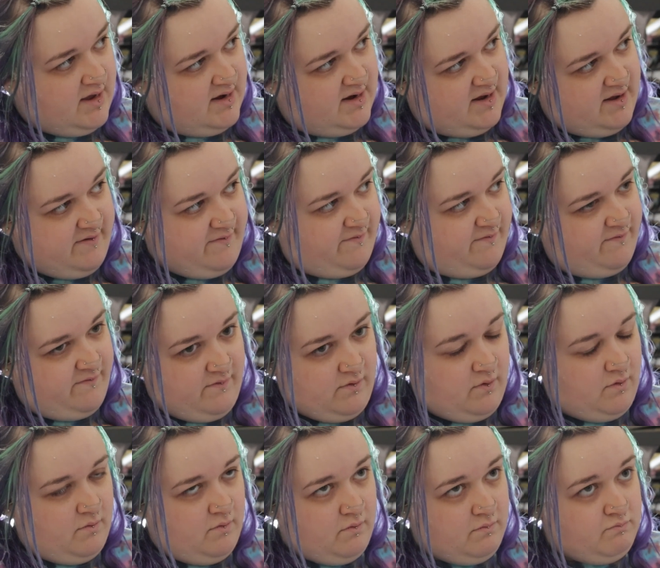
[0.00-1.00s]
And if
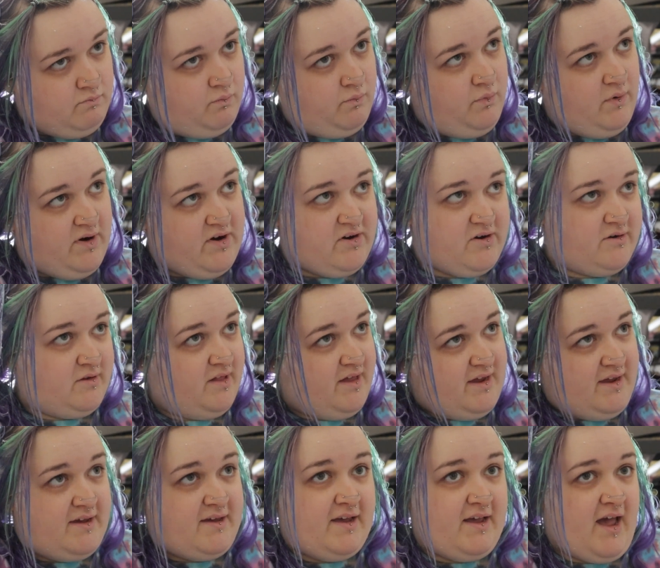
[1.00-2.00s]
we're
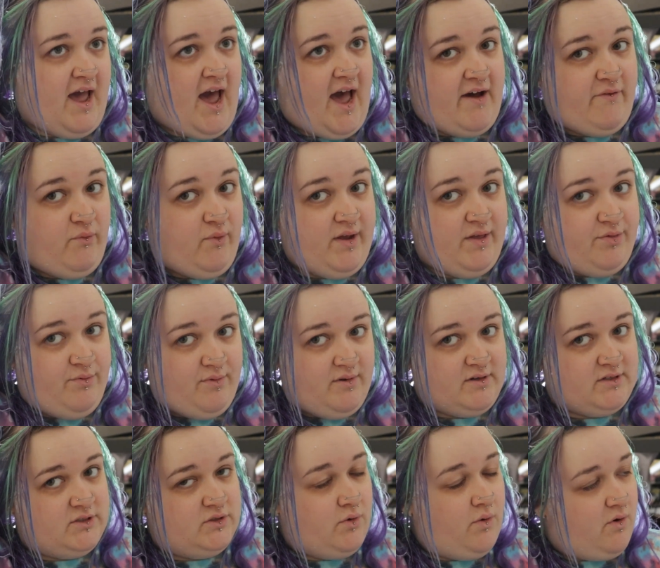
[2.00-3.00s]
like halfway through
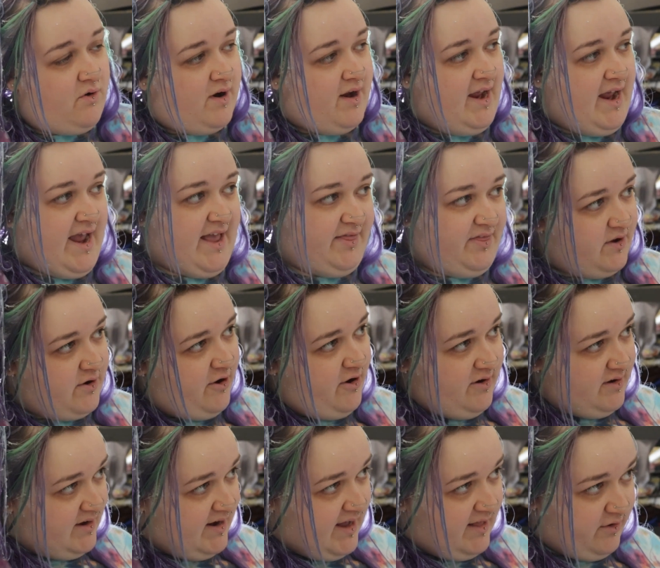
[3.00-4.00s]
a story and the
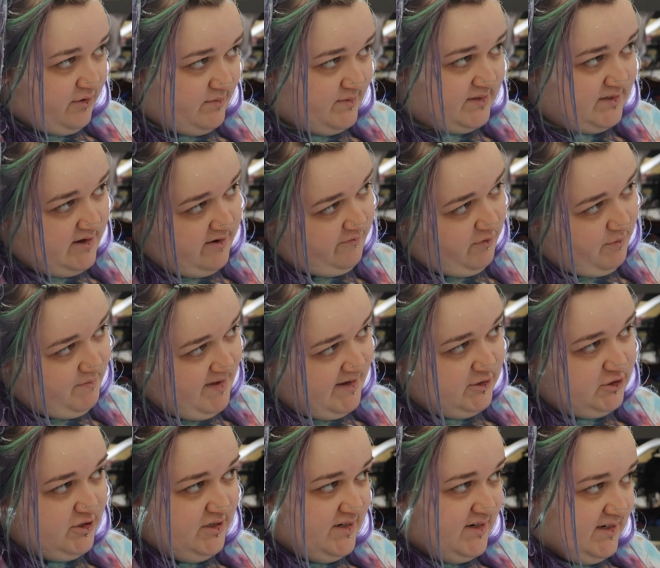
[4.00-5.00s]
curtain color was never
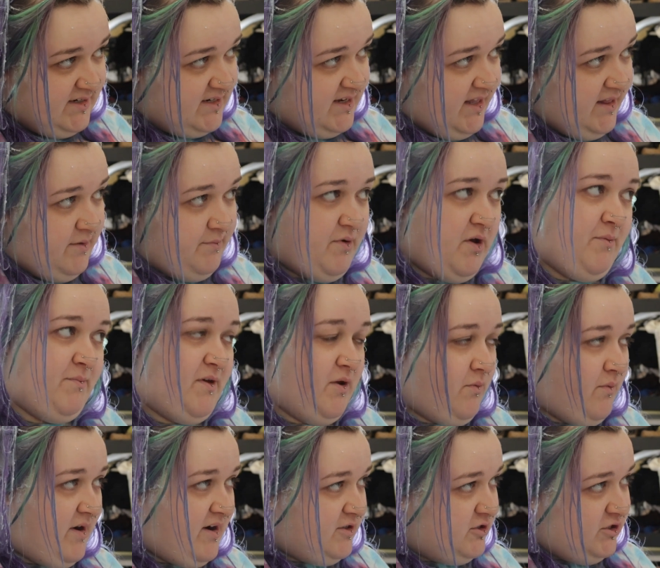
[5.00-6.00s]
mentioned until a
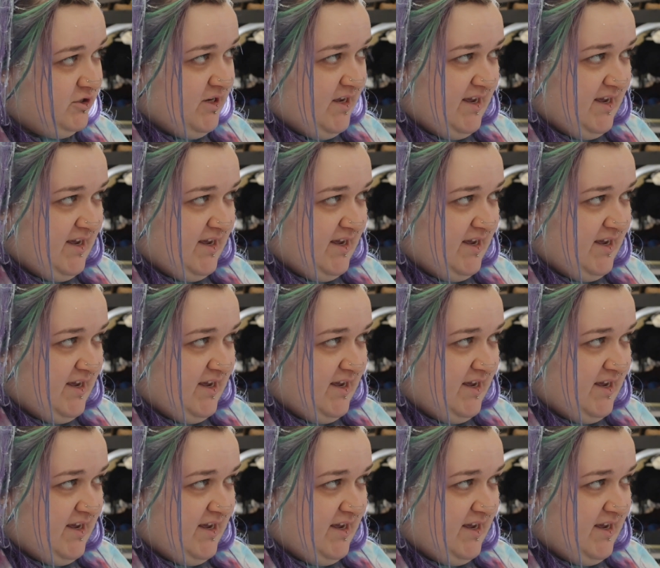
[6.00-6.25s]
moment where